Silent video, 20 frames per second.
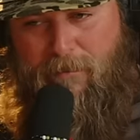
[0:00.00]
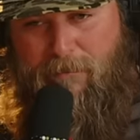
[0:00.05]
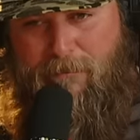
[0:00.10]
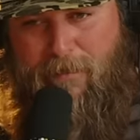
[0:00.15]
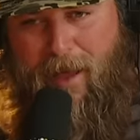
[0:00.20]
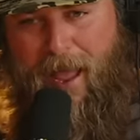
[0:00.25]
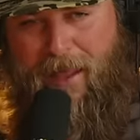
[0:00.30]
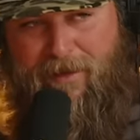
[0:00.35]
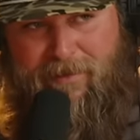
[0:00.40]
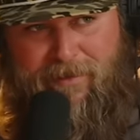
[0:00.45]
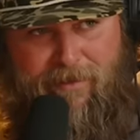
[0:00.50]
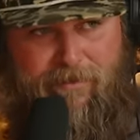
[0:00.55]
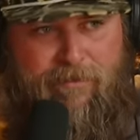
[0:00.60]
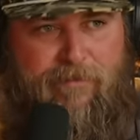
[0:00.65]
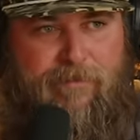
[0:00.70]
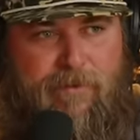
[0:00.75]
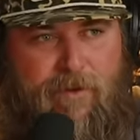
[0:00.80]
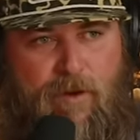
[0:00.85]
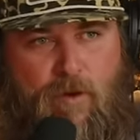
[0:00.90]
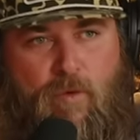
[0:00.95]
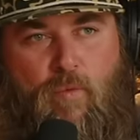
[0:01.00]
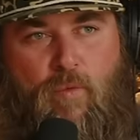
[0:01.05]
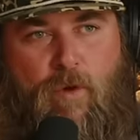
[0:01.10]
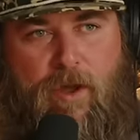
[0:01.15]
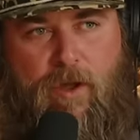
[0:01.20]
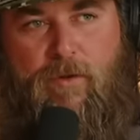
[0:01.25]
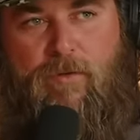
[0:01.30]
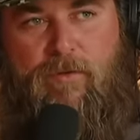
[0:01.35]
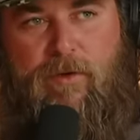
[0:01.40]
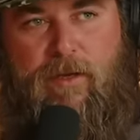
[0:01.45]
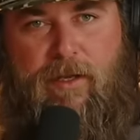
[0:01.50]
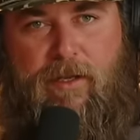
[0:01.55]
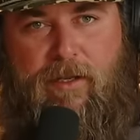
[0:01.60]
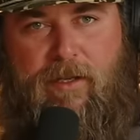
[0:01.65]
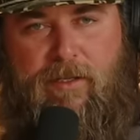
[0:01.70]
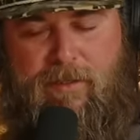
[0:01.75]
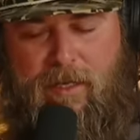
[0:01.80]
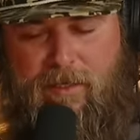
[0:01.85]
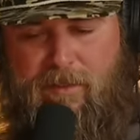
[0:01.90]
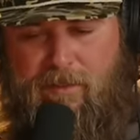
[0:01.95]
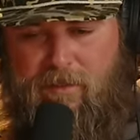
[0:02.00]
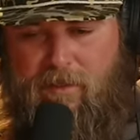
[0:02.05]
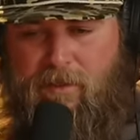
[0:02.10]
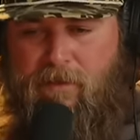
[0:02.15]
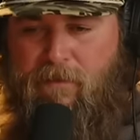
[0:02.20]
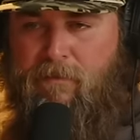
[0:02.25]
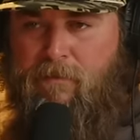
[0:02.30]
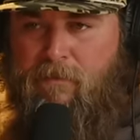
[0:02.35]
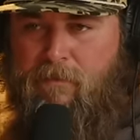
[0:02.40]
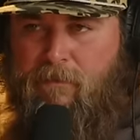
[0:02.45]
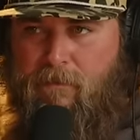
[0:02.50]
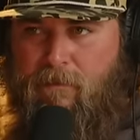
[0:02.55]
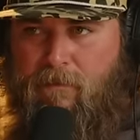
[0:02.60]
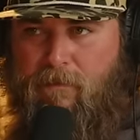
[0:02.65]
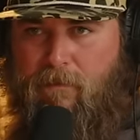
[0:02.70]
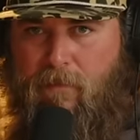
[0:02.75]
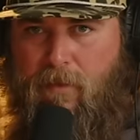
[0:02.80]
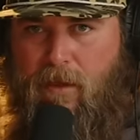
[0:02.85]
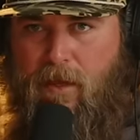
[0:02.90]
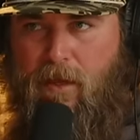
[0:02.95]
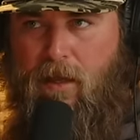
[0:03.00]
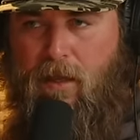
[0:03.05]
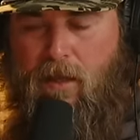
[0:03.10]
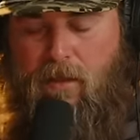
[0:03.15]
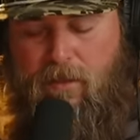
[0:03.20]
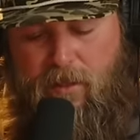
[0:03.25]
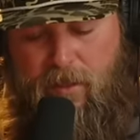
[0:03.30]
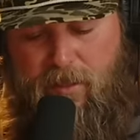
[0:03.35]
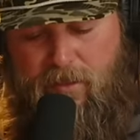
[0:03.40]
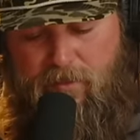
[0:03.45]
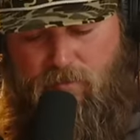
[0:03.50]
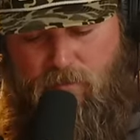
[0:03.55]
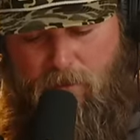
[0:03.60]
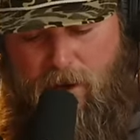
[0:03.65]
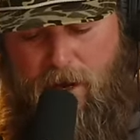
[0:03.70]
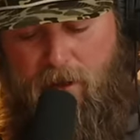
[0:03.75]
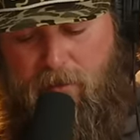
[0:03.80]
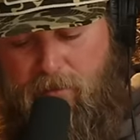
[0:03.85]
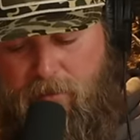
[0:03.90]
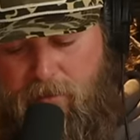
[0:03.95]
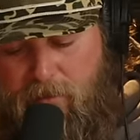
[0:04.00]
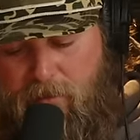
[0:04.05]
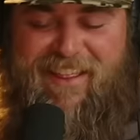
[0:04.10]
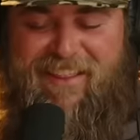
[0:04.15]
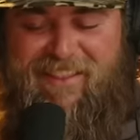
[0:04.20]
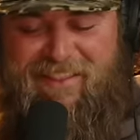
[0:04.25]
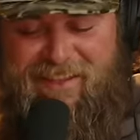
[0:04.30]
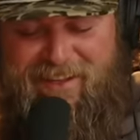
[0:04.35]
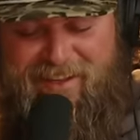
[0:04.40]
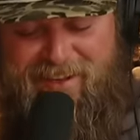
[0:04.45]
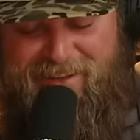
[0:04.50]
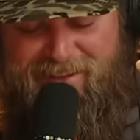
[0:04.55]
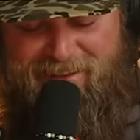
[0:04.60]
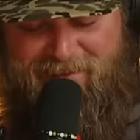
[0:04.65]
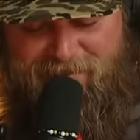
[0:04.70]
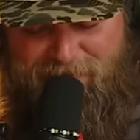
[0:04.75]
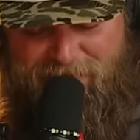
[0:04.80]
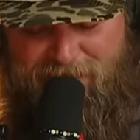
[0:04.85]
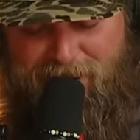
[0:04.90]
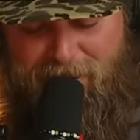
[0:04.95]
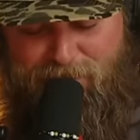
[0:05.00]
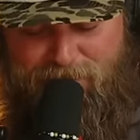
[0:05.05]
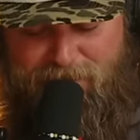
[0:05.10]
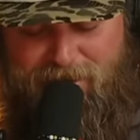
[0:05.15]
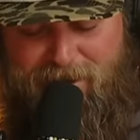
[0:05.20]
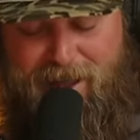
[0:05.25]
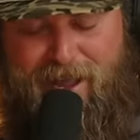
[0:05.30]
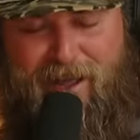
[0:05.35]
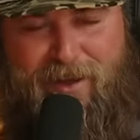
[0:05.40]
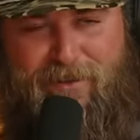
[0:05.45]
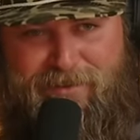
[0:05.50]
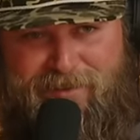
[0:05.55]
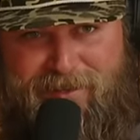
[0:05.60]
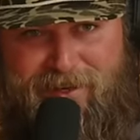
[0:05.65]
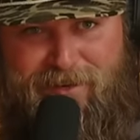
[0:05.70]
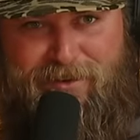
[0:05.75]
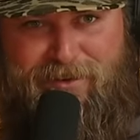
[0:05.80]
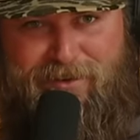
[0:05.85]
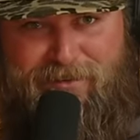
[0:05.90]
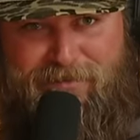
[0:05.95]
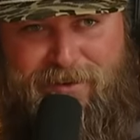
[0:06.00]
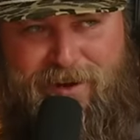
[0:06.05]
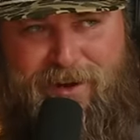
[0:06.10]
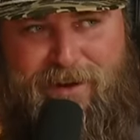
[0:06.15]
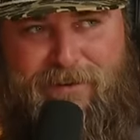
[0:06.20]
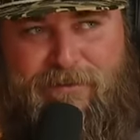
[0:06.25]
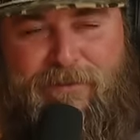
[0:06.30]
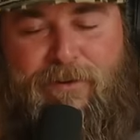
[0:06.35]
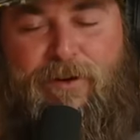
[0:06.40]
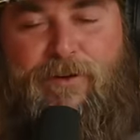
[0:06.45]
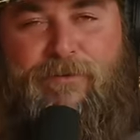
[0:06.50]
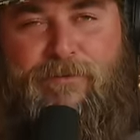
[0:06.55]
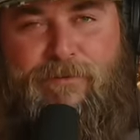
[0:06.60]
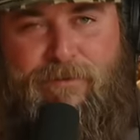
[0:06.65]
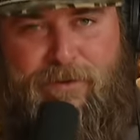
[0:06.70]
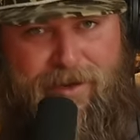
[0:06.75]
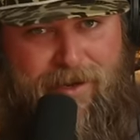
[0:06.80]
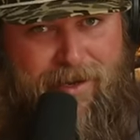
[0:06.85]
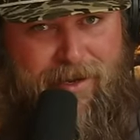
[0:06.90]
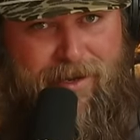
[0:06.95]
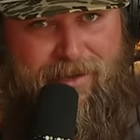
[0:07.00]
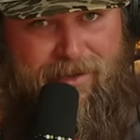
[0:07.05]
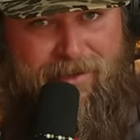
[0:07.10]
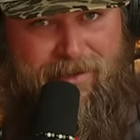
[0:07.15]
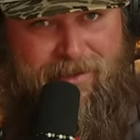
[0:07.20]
massive wound because that's these rounds, the Valkyrie Calantero is very fur friendly.